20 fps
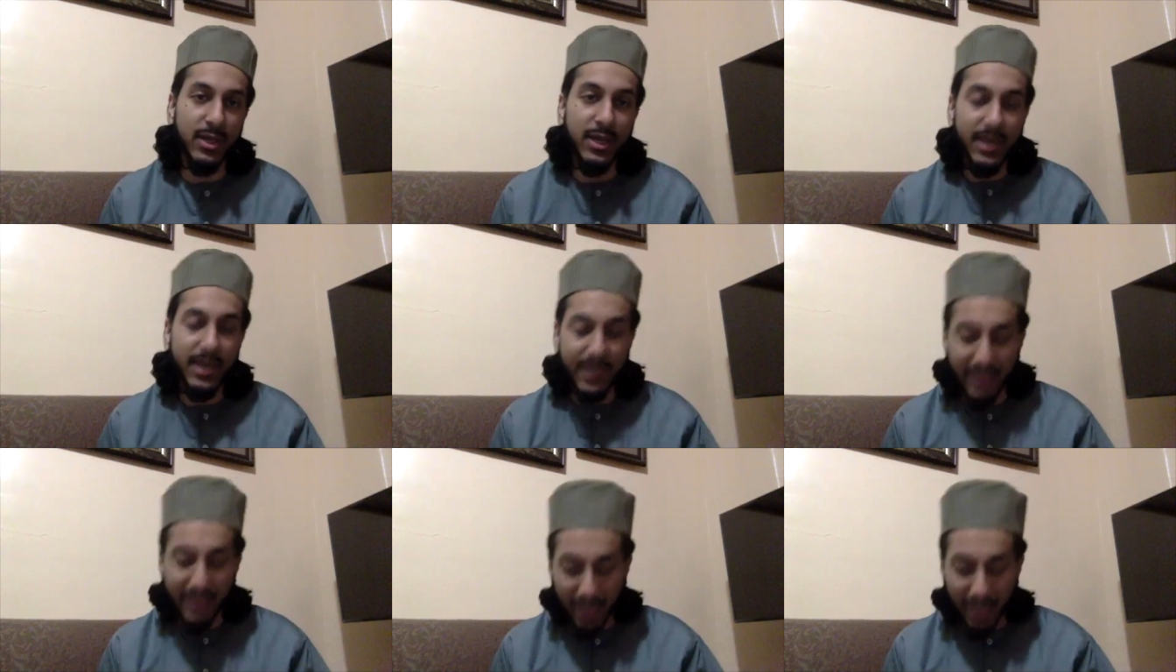
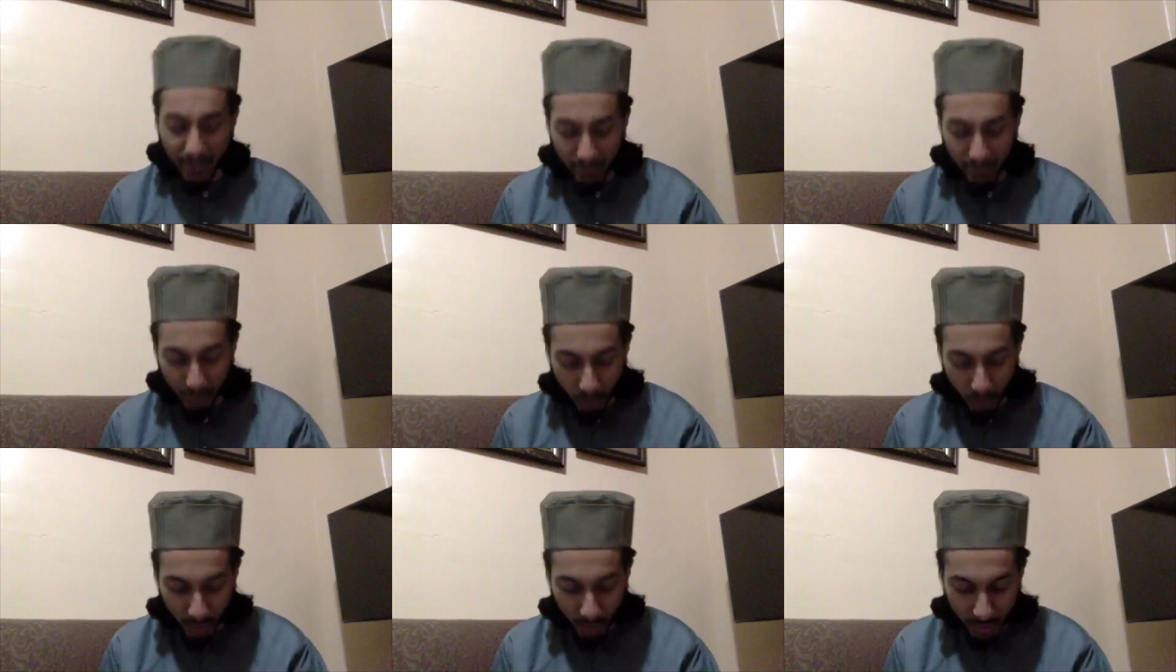He had
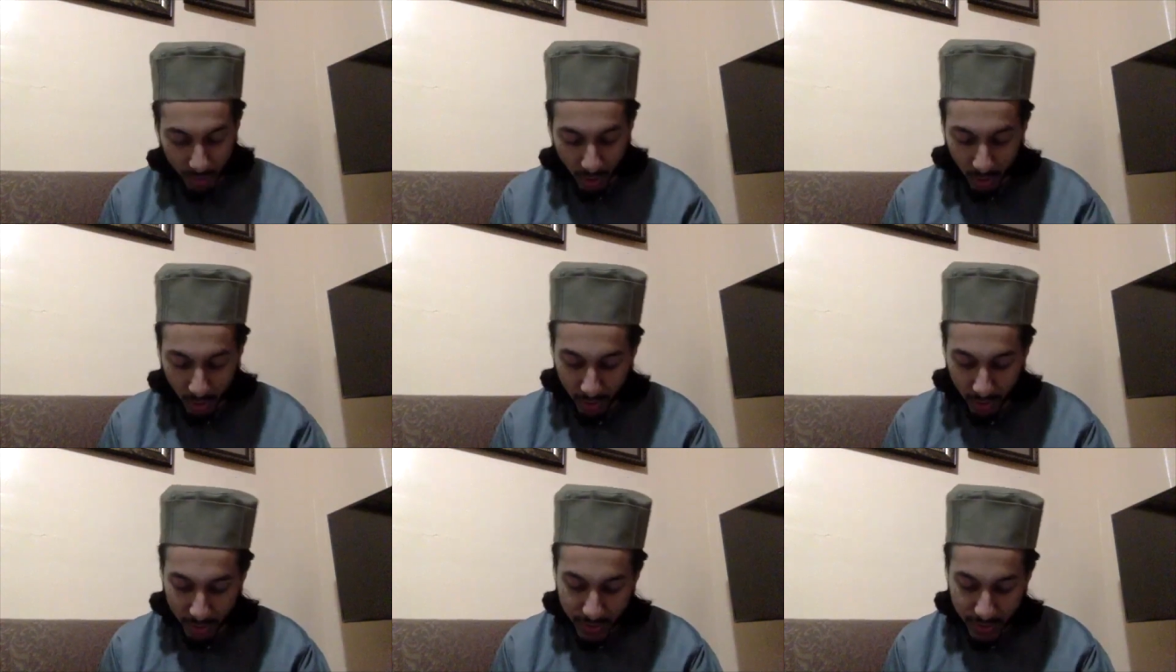four
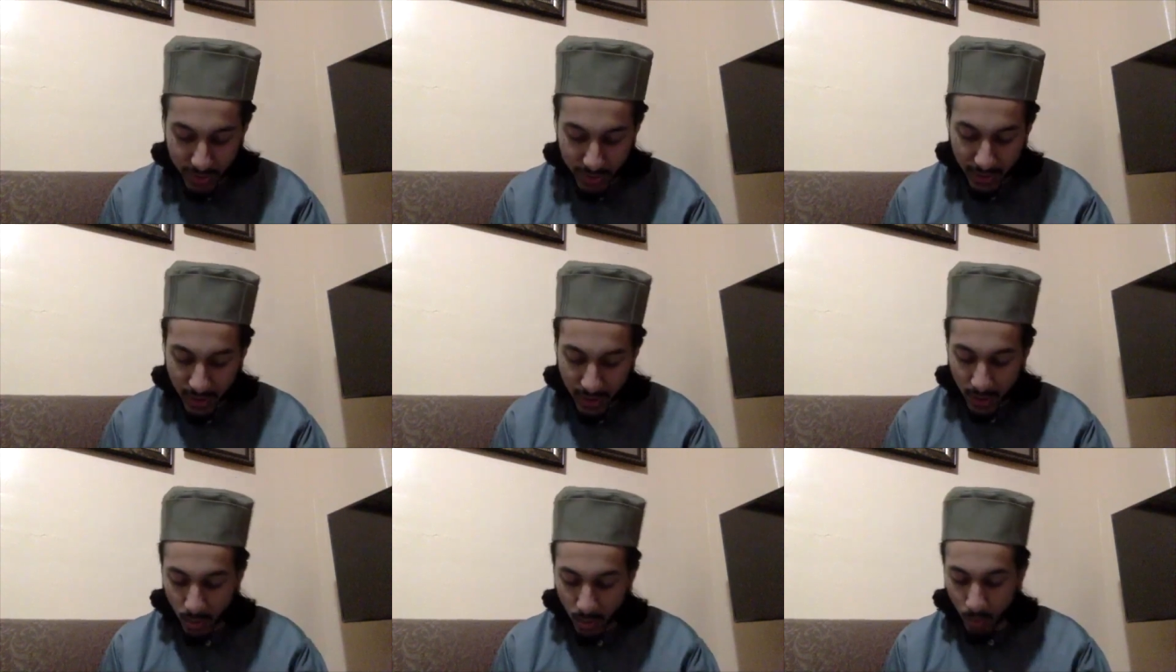daughters
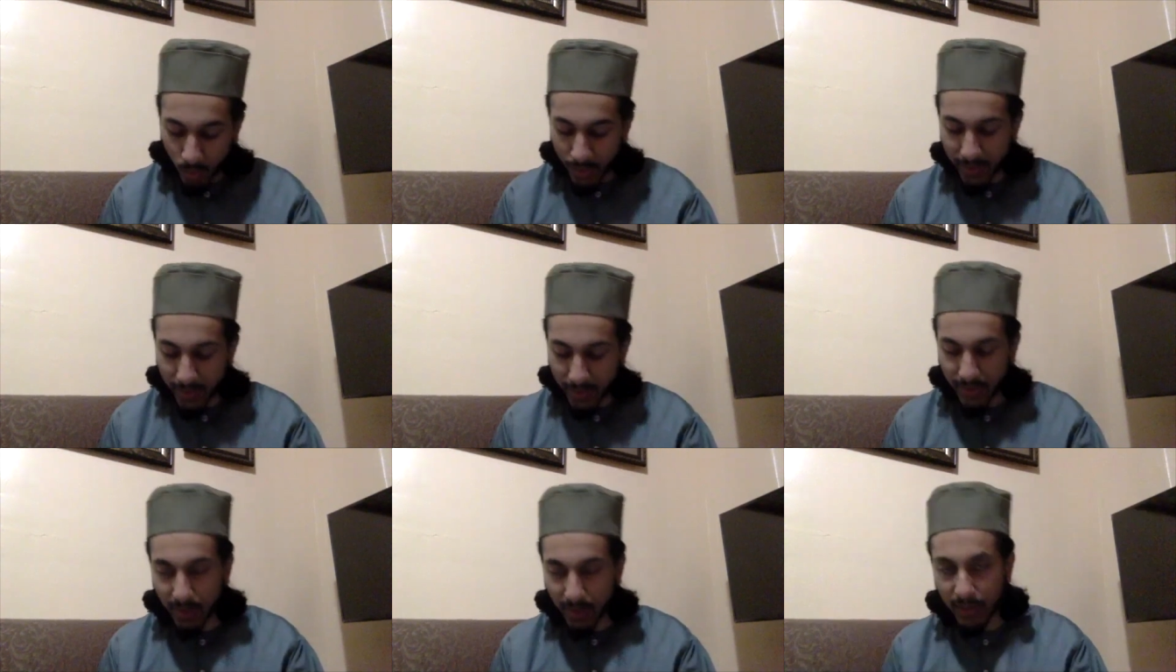
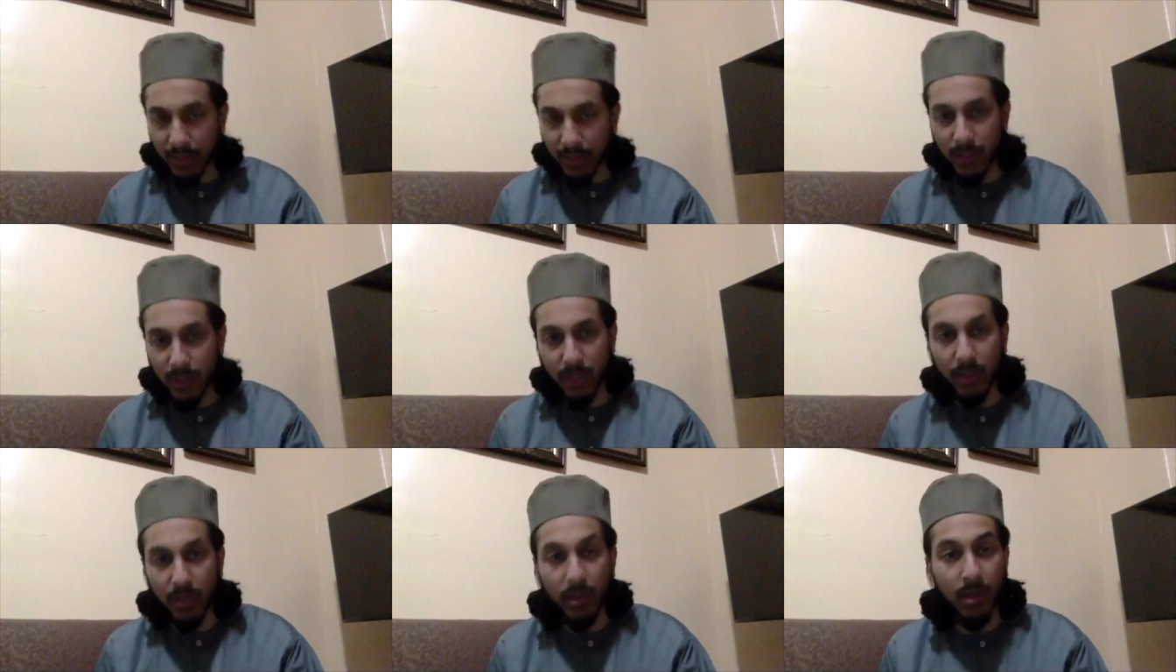with
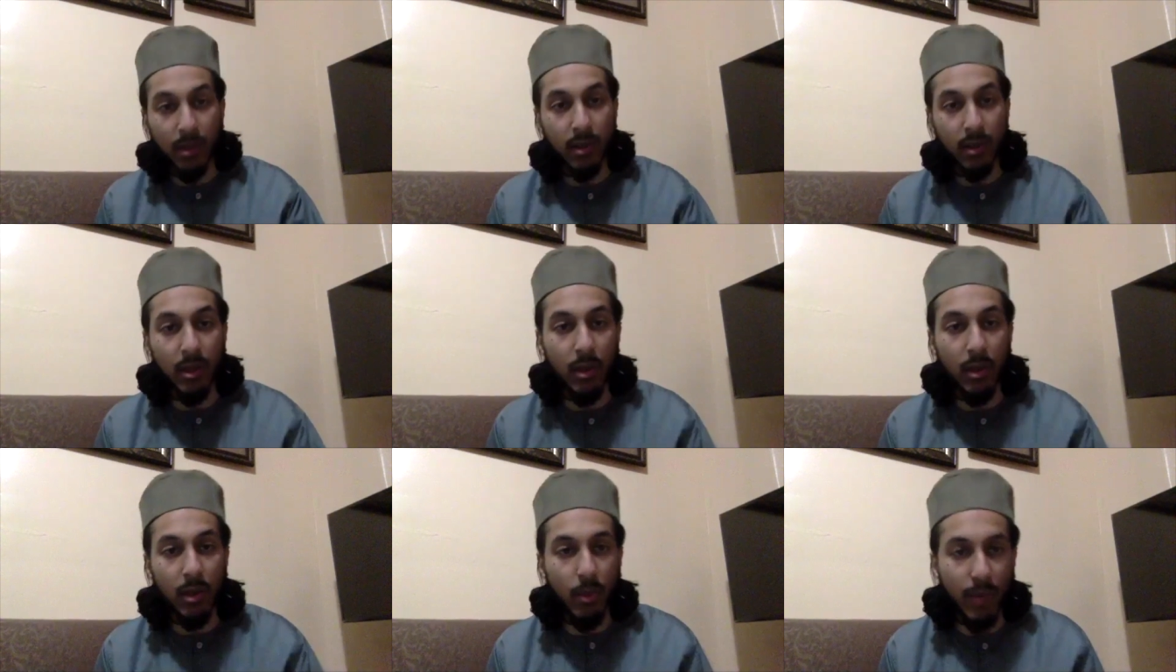Khadija
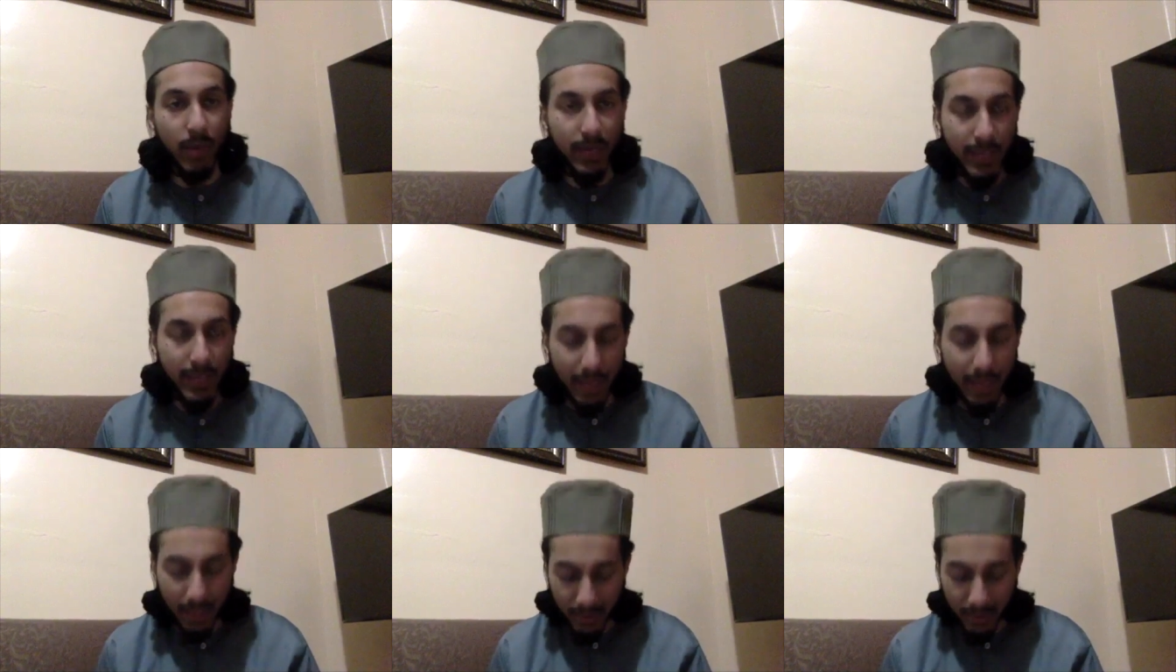radiallahu anha.